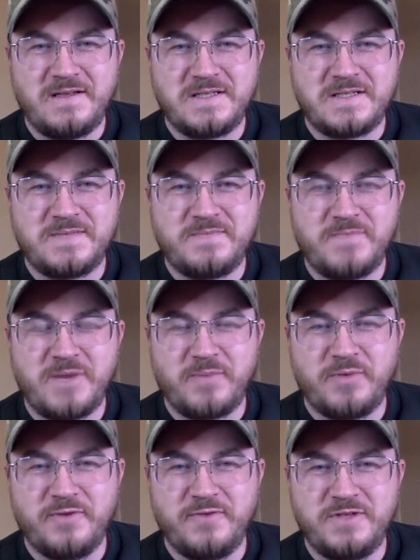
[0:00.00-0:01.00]
it's my
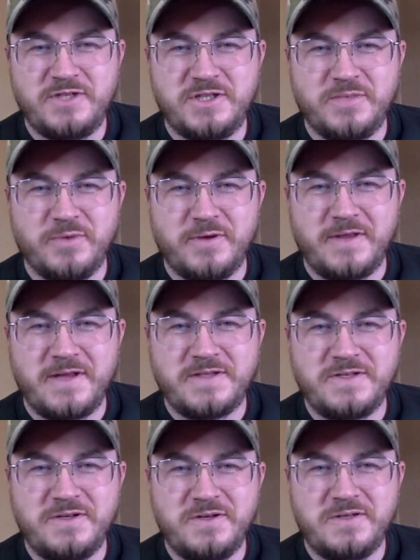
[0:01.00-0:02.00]
privilege to bring that
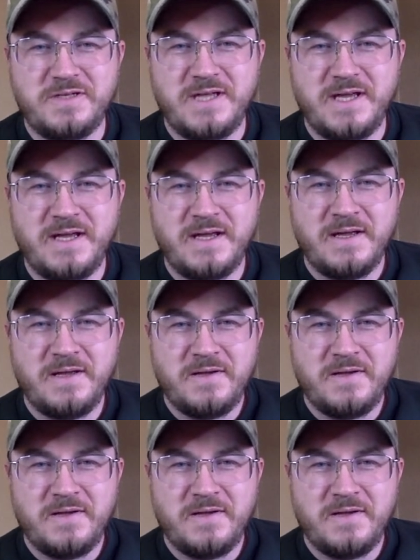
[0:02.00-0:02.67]
to you today.